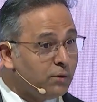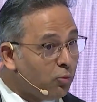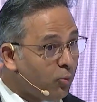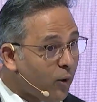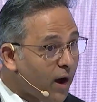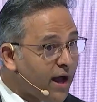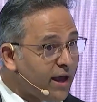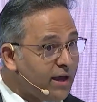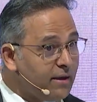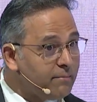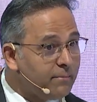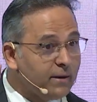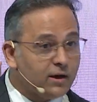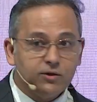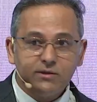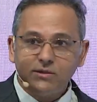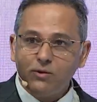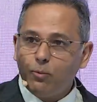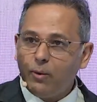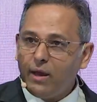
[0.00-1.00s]
Why?
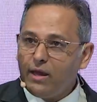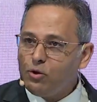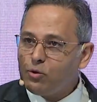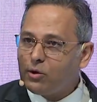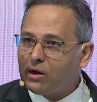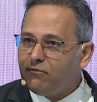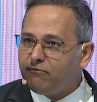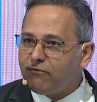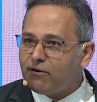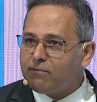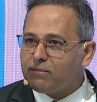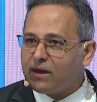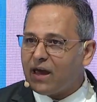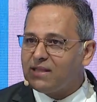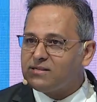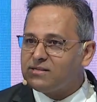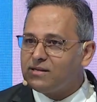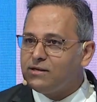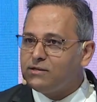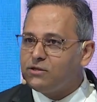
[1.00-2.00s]
Because the way you confirm
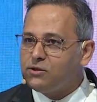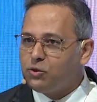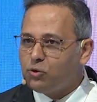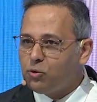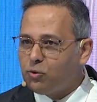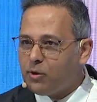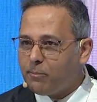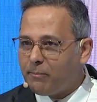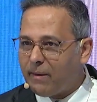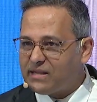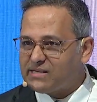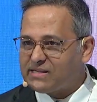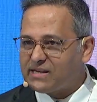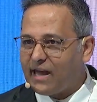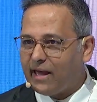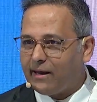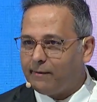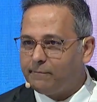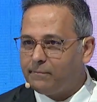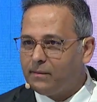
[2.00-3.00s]
cancer is you do a PET
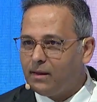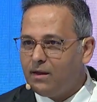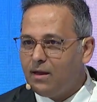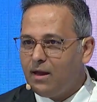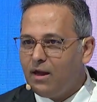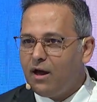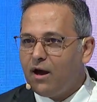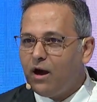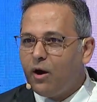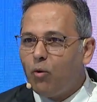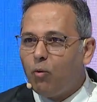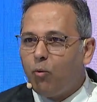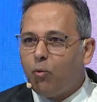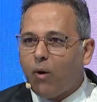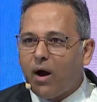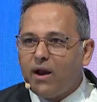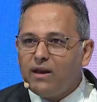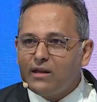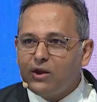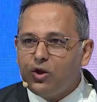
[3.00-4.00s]
scan.
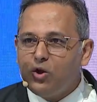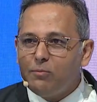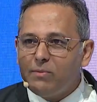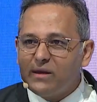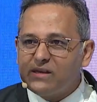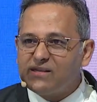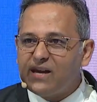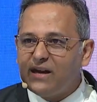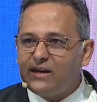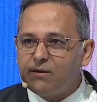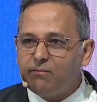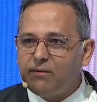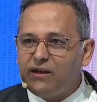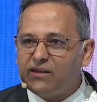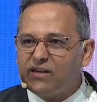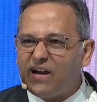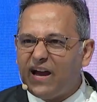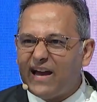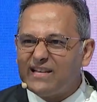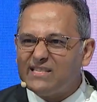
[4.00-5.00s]
1 cubic
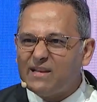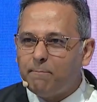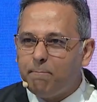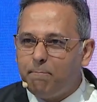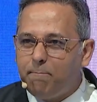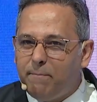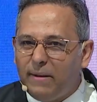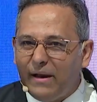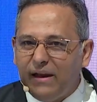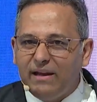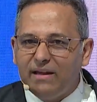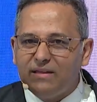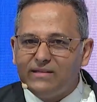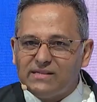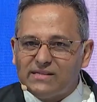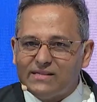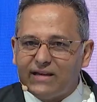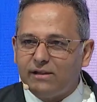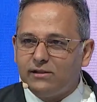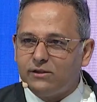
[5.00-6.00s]
centimeter has a billion
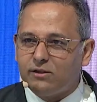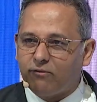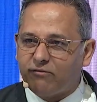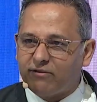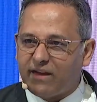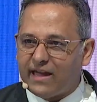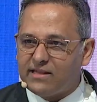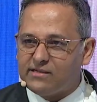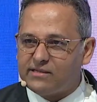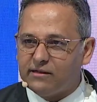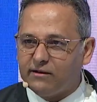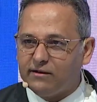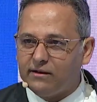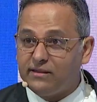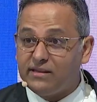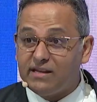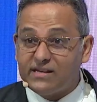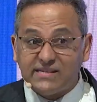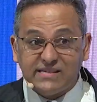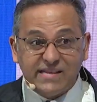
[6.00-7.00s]
cells of cancer.
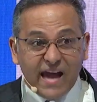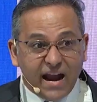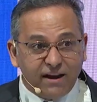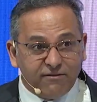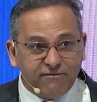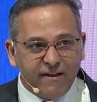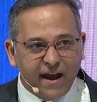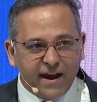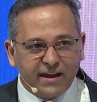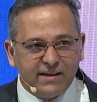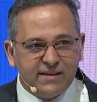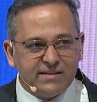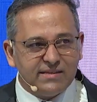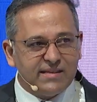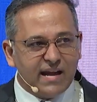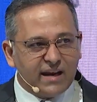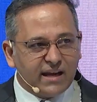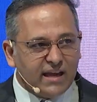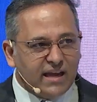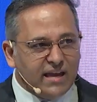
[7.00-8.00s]
The sad fact is
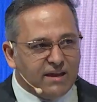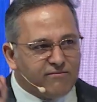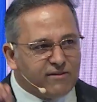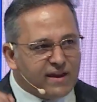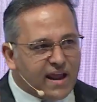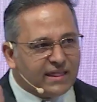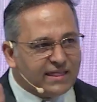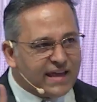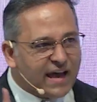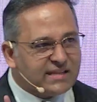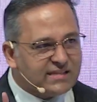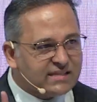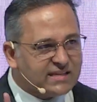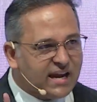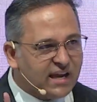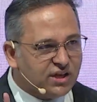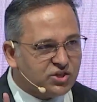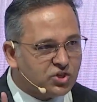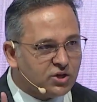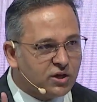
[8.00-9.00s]
that even at that
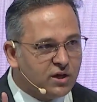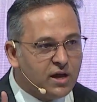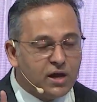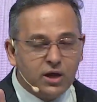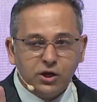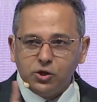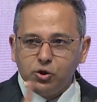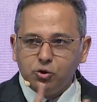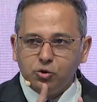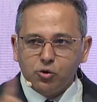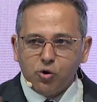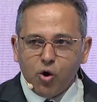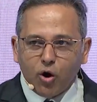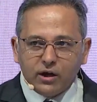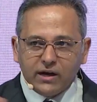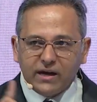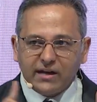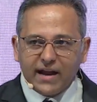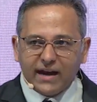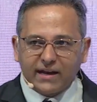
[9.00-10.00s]
stage, you do
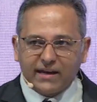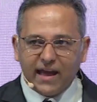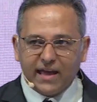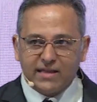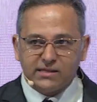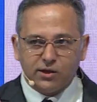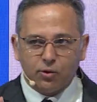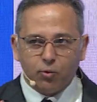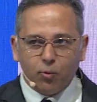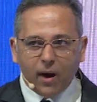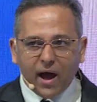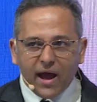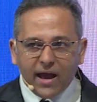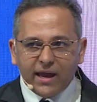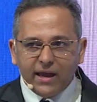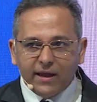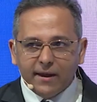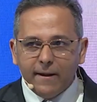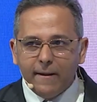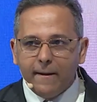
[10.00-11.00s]
not detect cancer. Why?